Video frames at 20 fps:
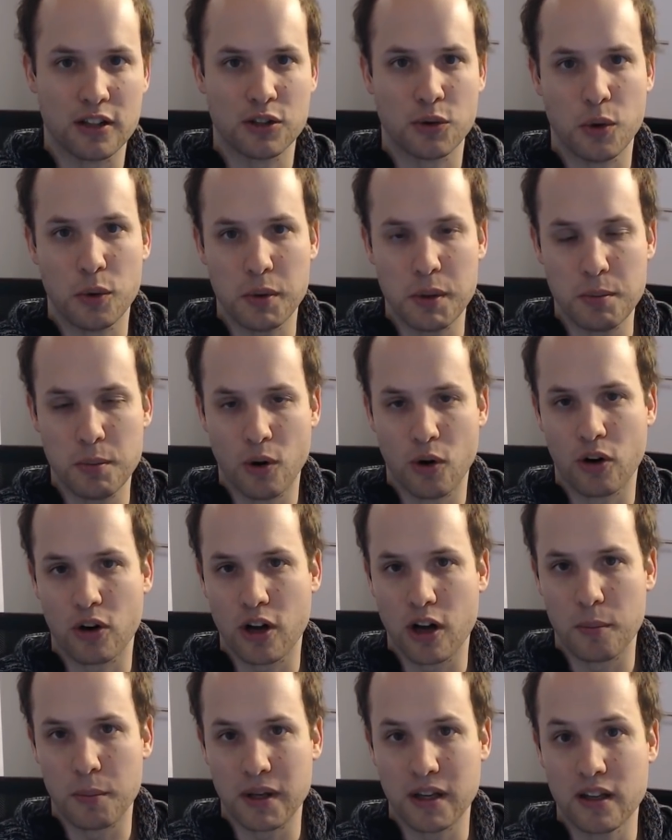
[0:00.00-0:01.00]
There will be more
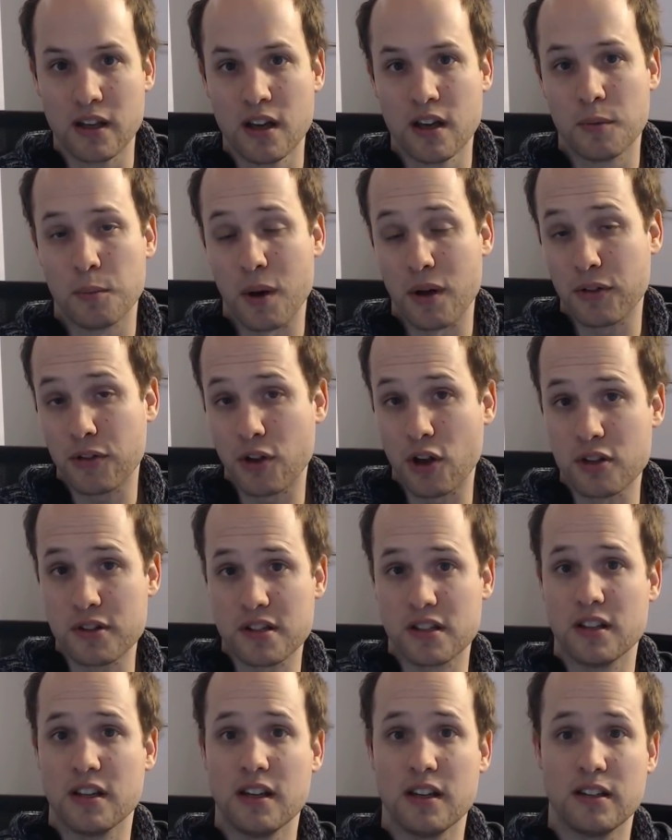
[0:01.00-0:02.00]
coming. My thoughts
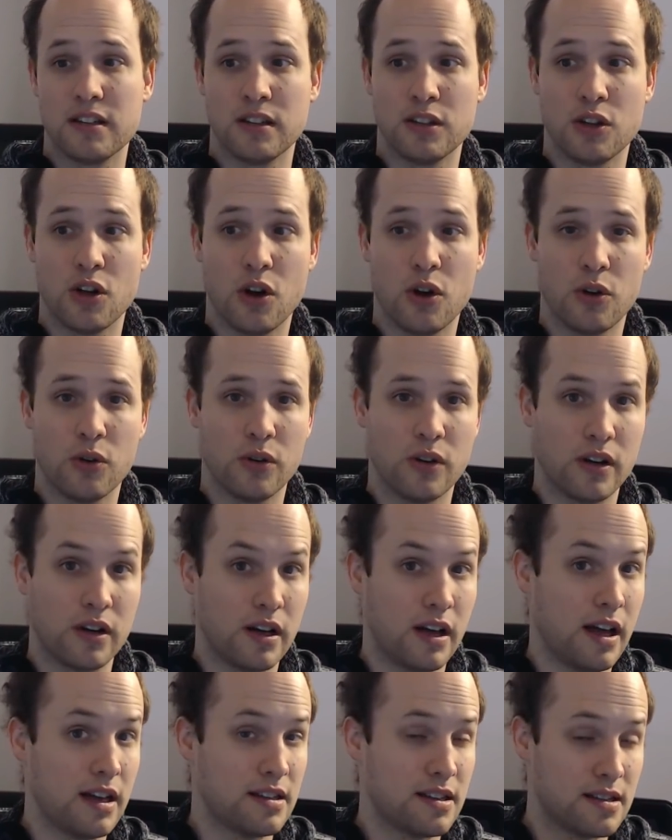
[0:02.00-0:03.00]
on it, you know,
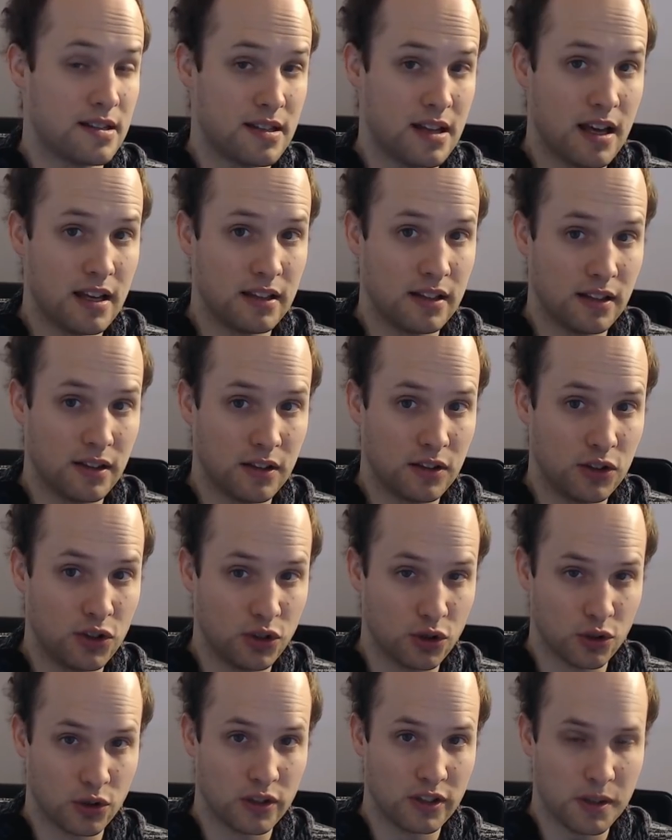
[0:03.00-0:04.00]
as I said
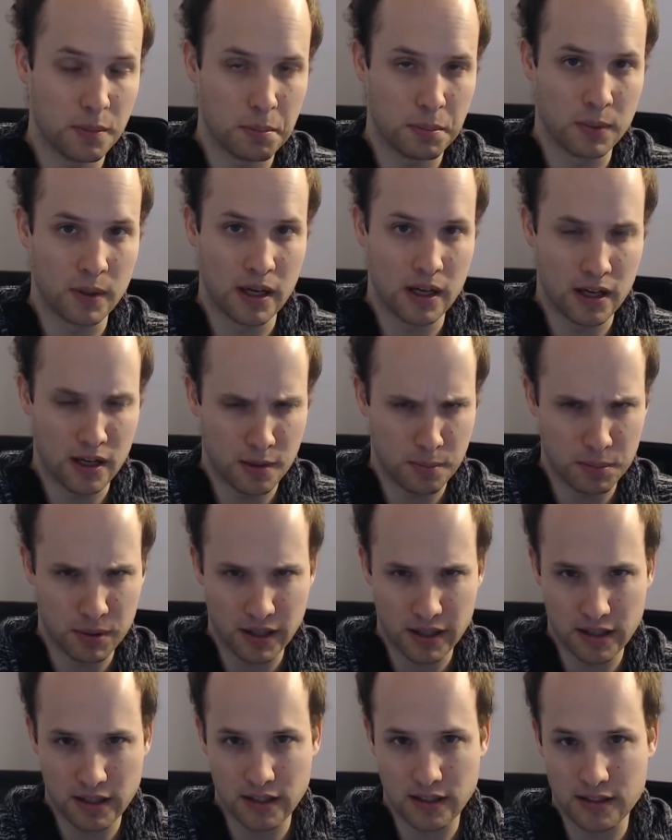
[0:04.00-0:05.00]
during the
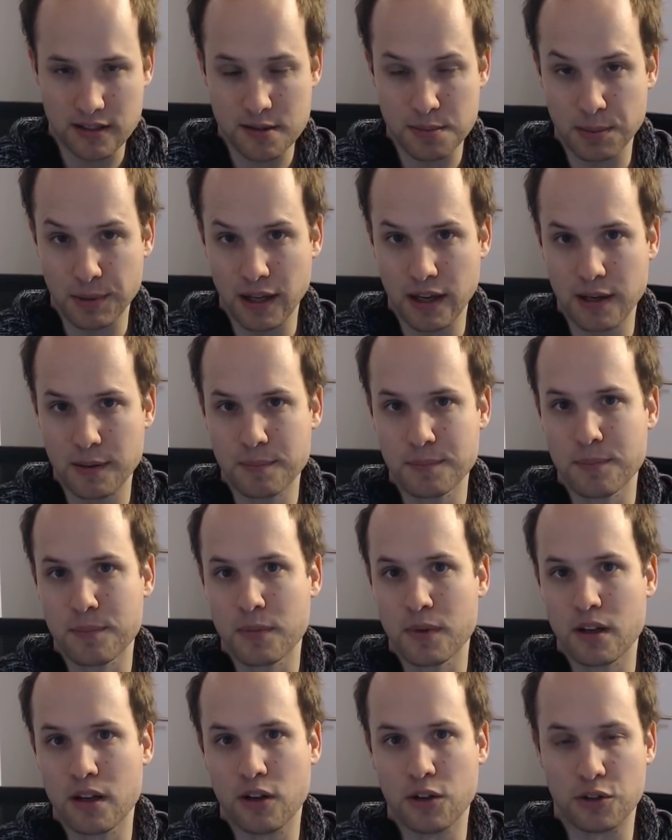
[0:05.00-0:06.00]
play and explain,
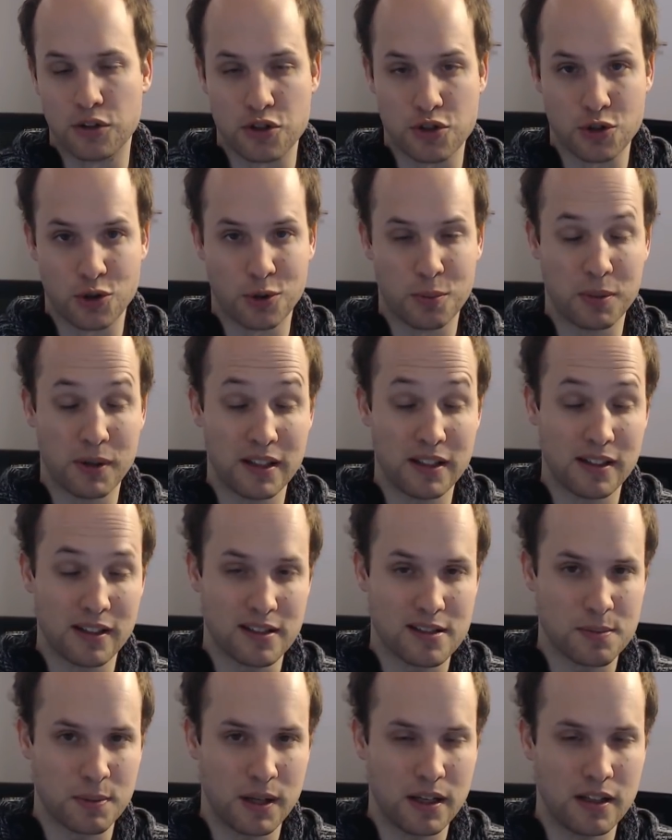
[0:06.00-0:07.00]
or the short play and
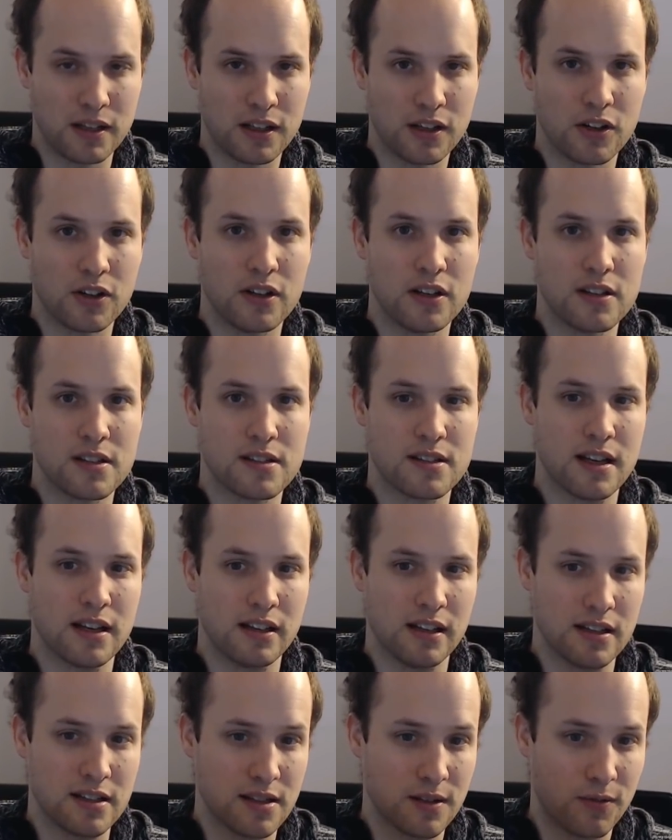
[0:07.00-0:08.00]
explain here, is that
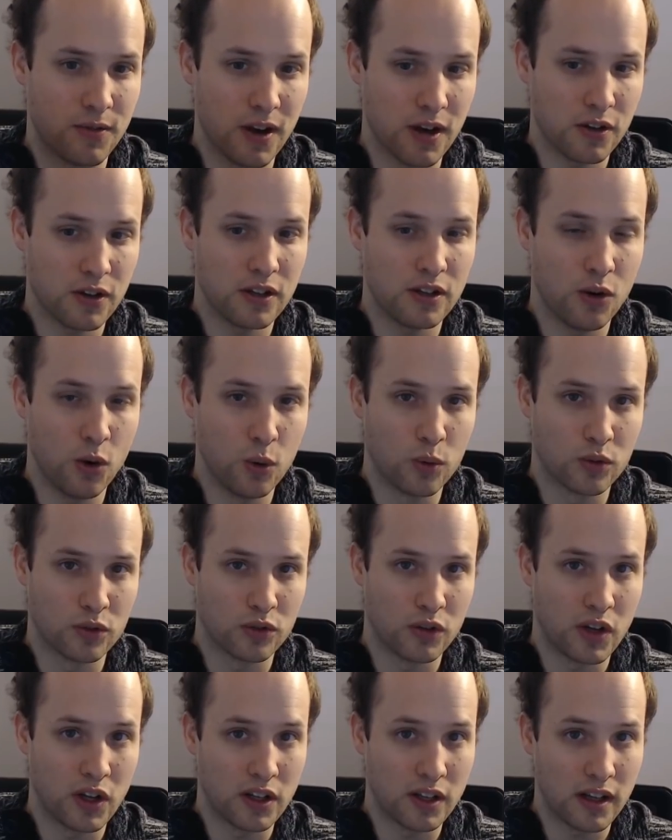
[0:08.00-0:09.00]
it's a very
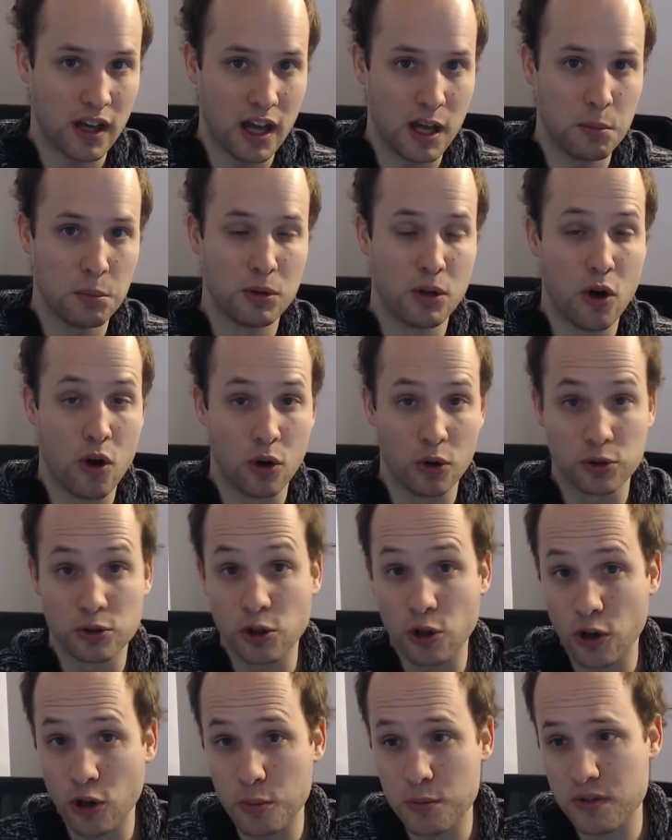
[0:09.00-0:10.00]
overrated game long
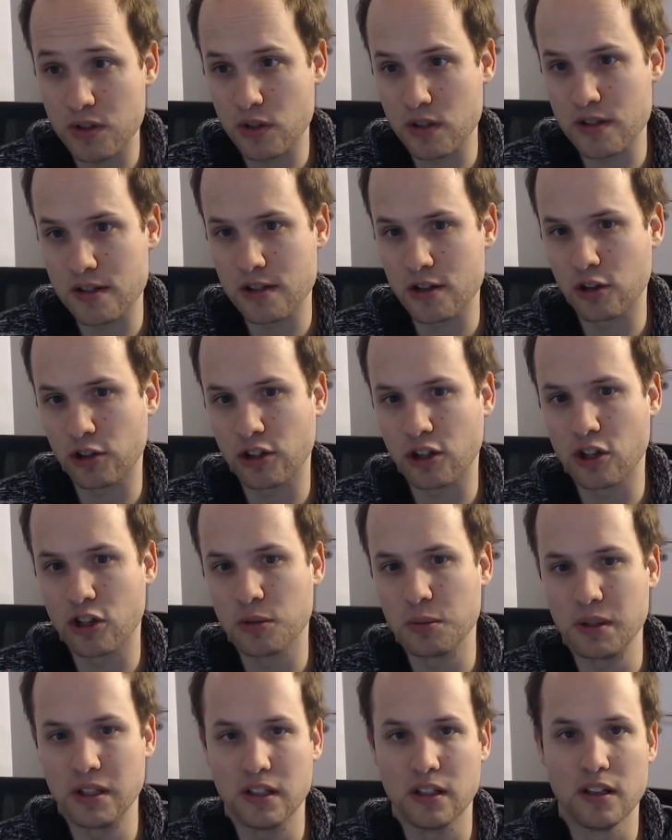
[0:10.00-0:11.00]
term, so it's not going to
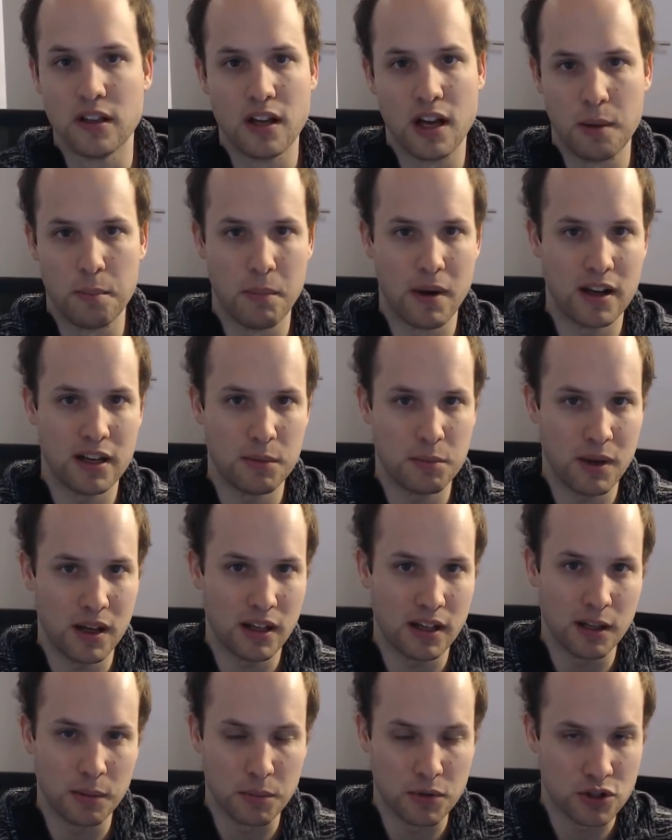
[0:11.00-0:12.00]
be a
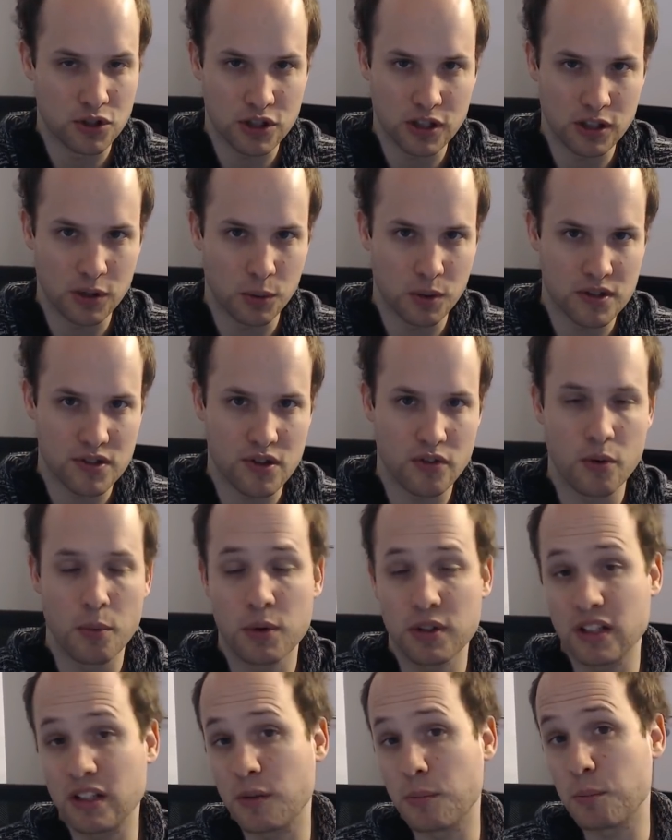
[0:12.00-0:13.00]
money-making machine or whatsoever.
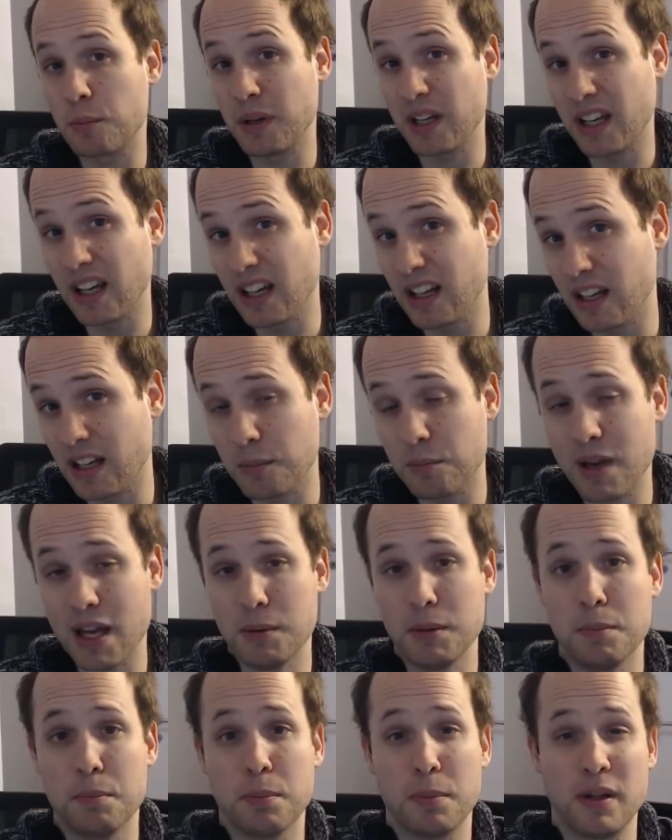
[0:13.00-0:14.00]
But at the beginning,
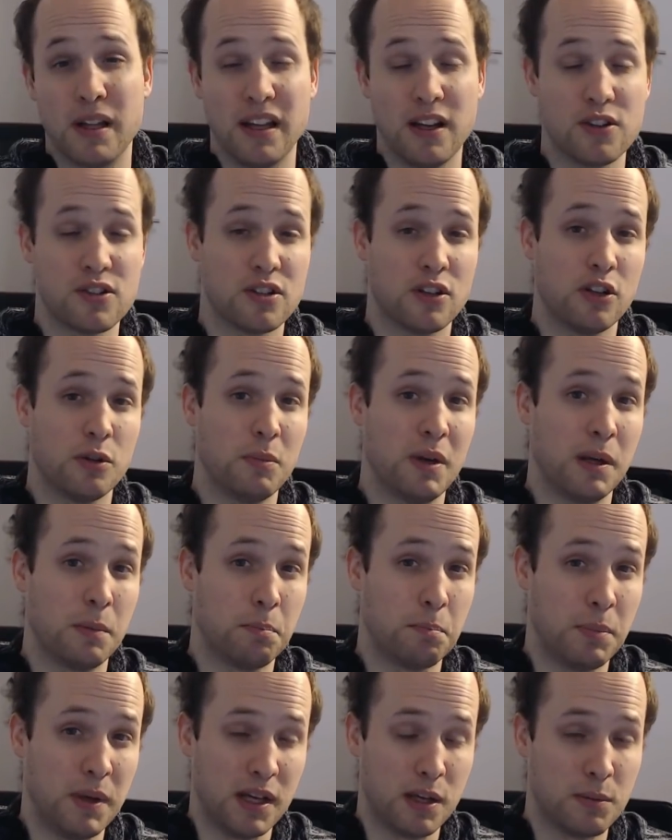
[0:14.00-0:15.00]
maybe players are going to
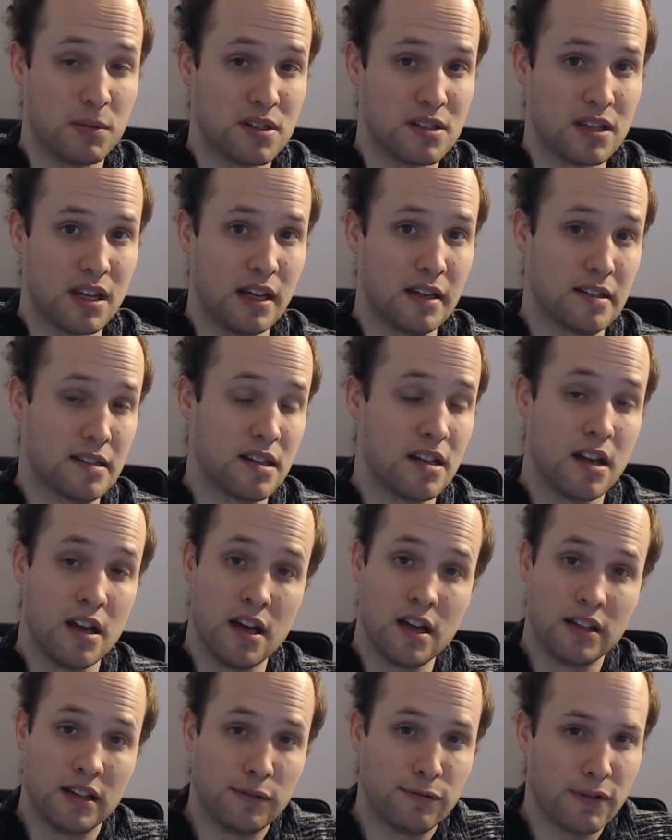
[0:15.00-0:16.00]
make big mistakes,
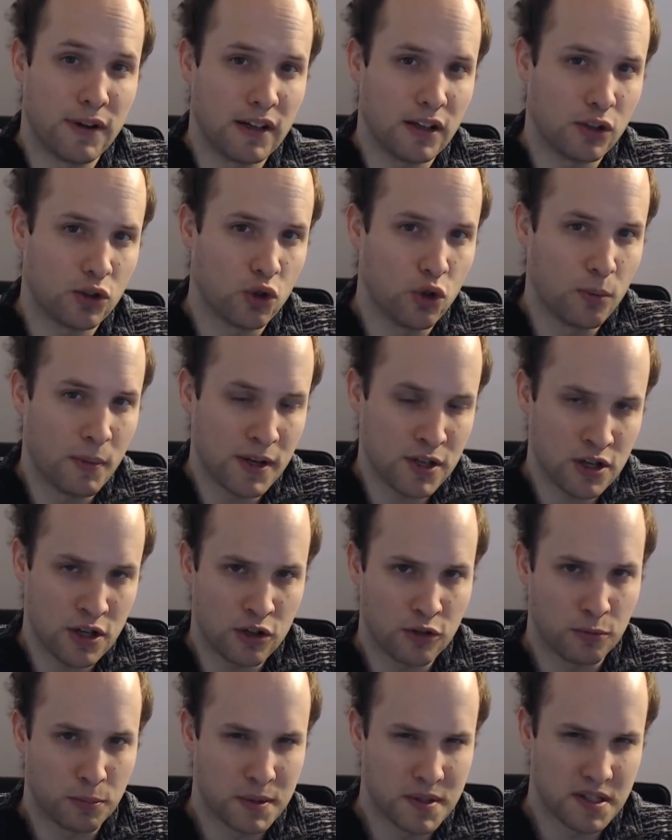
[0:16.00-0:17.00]
defending too much out
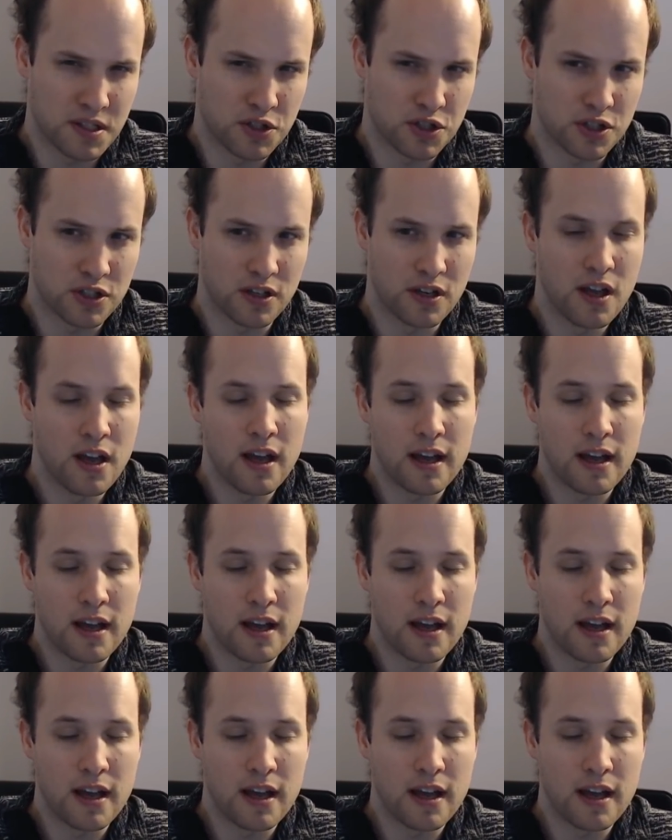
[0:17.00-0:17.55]
of position.